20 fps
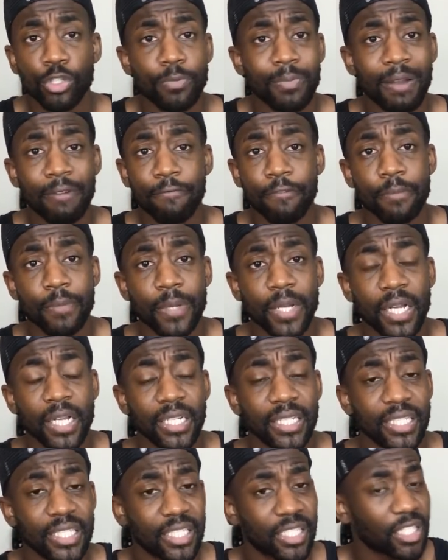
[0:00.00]
man, from
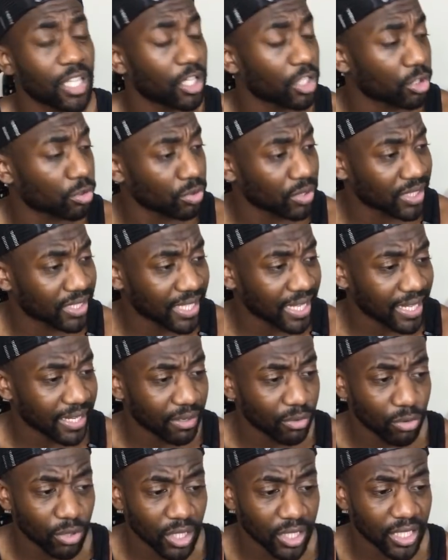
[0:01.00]
early, his touch was dead,
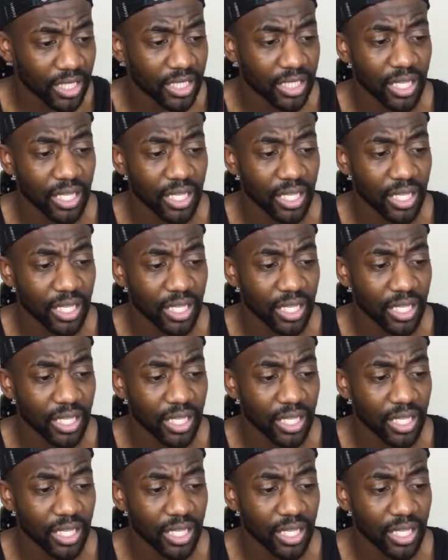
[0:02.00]
all of this.